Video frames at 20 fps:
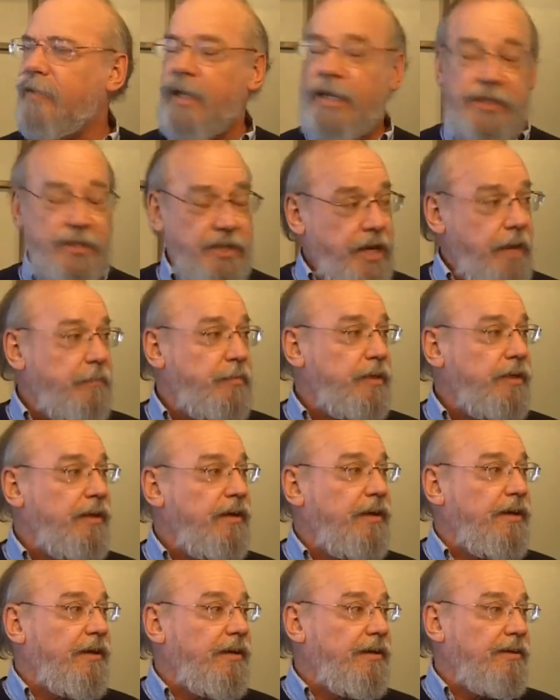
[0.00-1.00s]

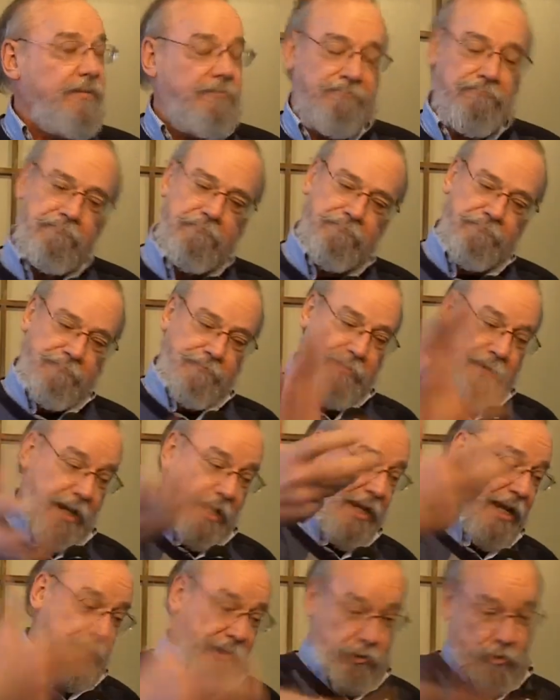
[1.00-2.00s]
Except
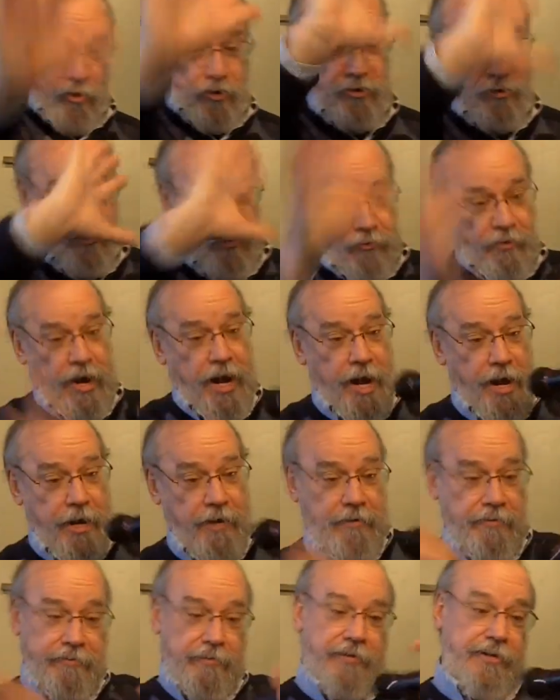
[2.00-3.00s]
I got turned
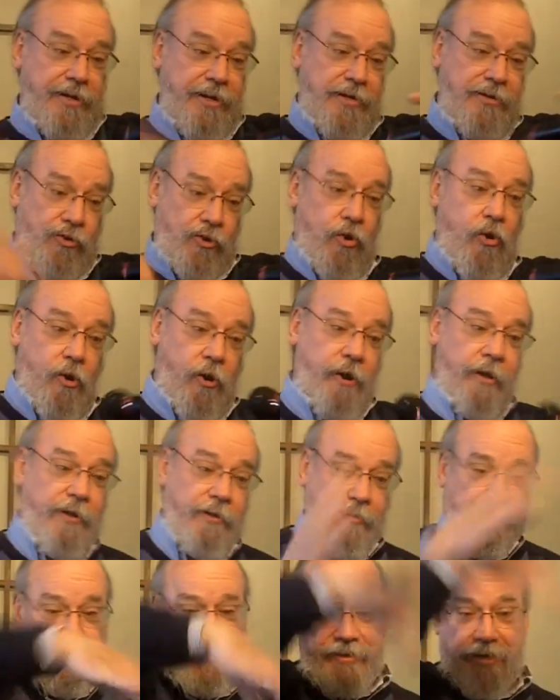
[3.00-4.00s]
around and
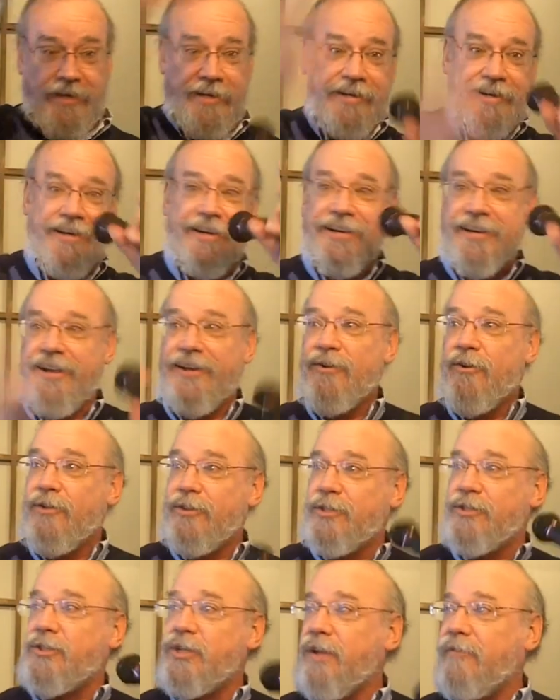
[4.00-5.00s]
uncoiled and da, da, da, da,
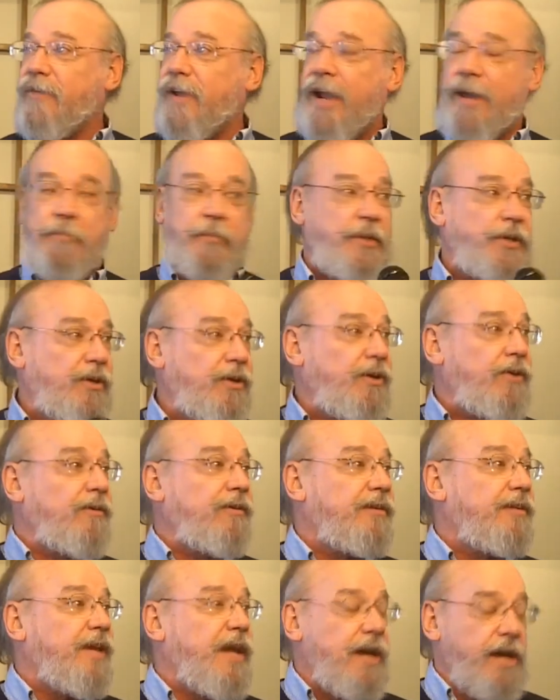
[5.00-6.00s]
all this stuff happened, you
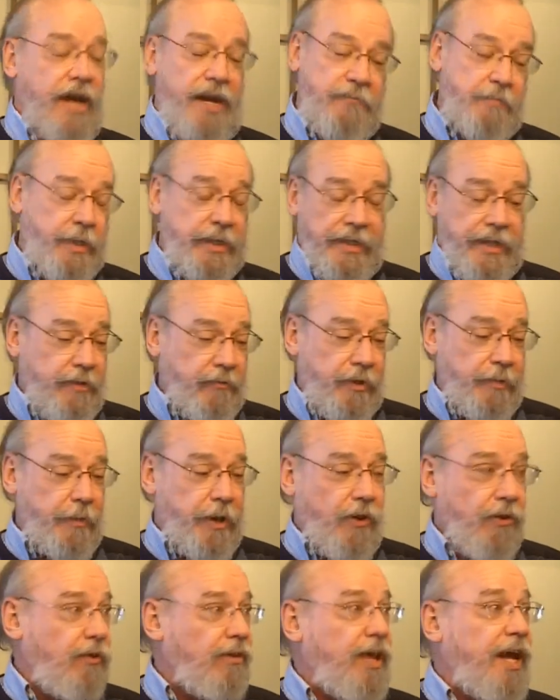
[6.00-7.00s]
know. I've been that way
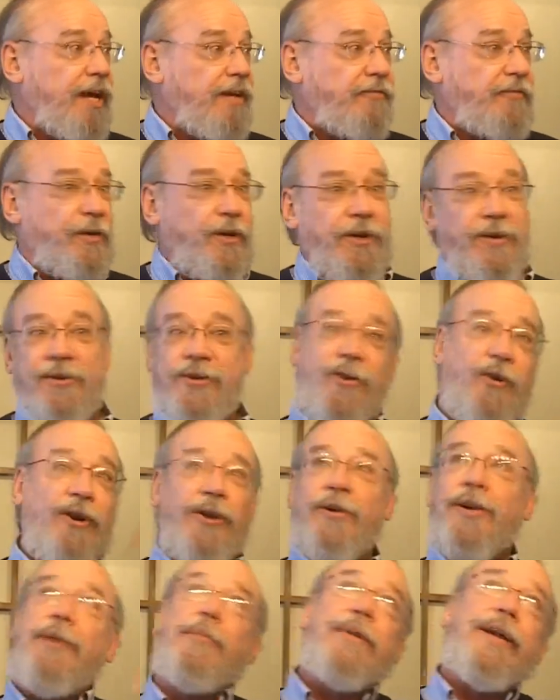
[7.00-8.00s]
my whole life, you know.
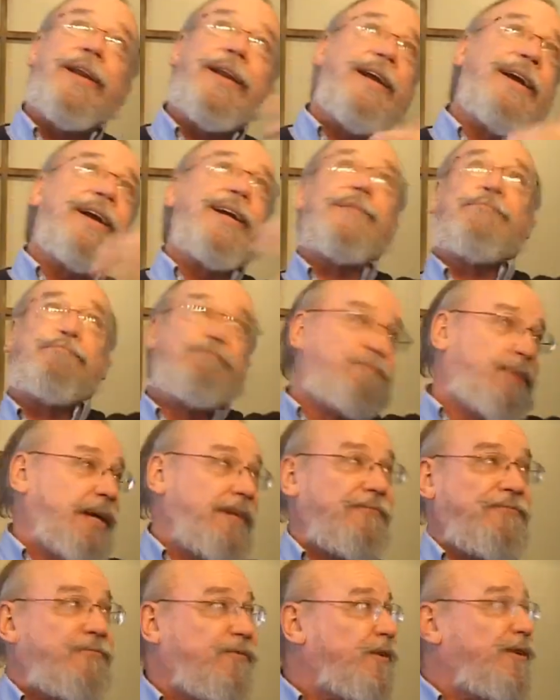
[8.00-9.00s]
Cord around my neck,
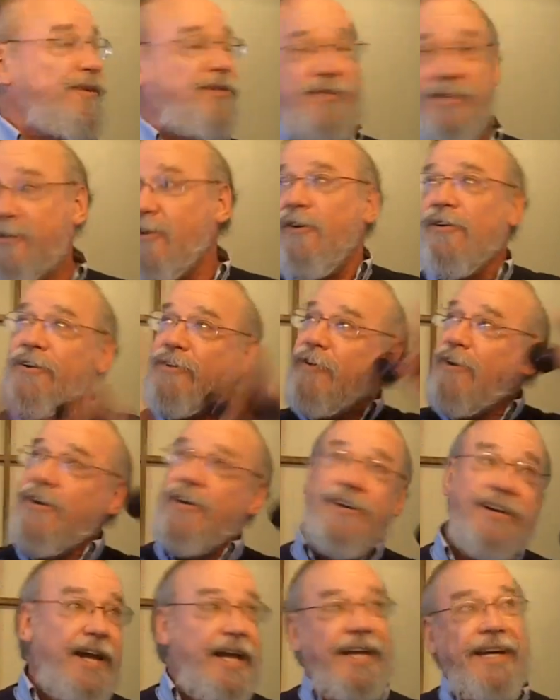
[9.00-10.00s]
butt first, going
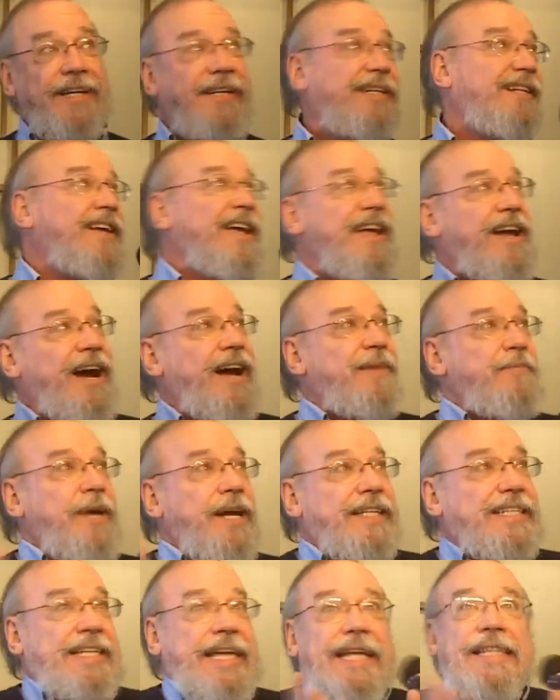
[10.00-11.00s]
wrong. I'm
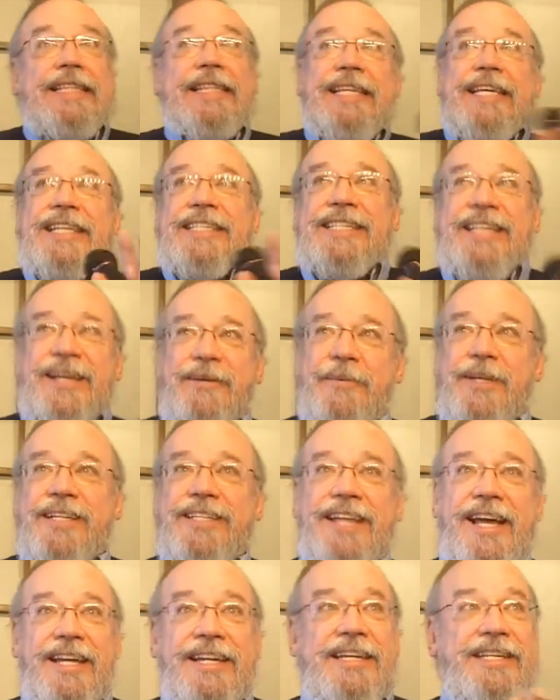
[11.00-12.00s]
not getting this, and
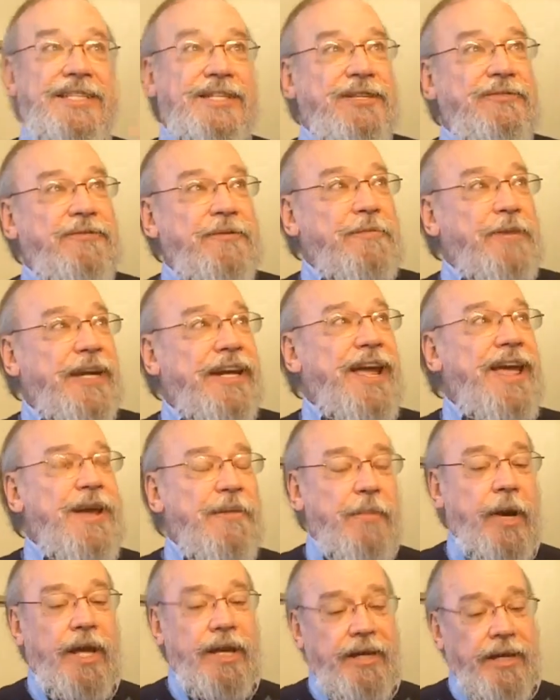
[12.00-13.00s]
it's not easy for me.
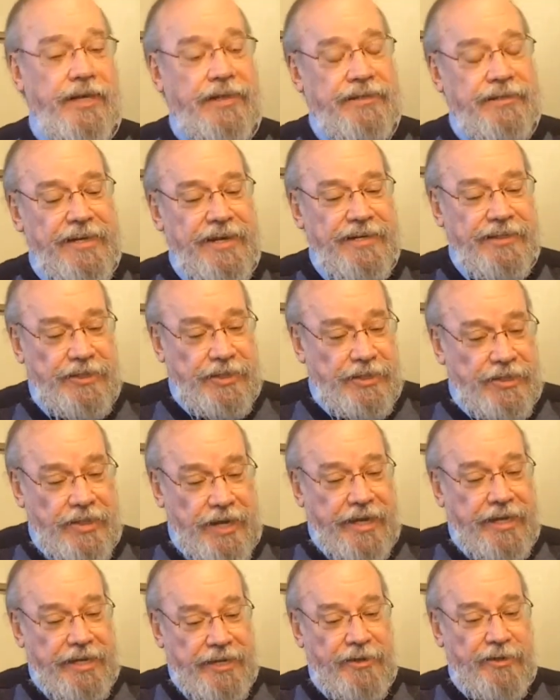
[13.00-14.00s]
But just
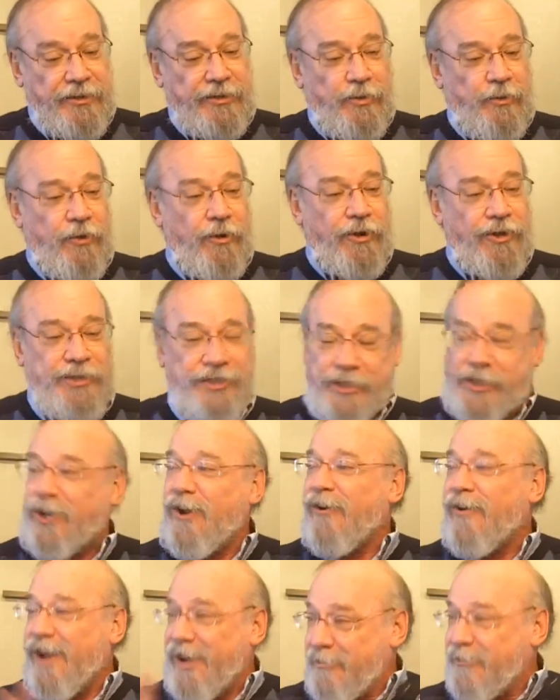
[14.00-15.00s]
as I entered the world,
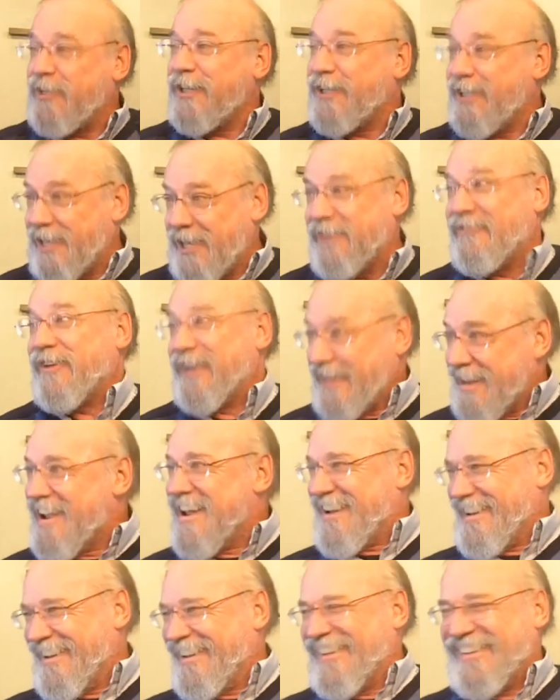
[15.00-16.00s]
so I will leave it,
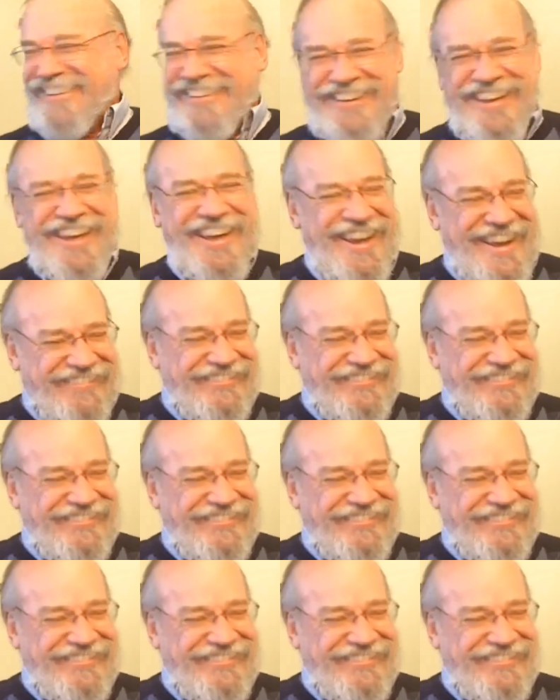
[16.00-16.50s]
you know.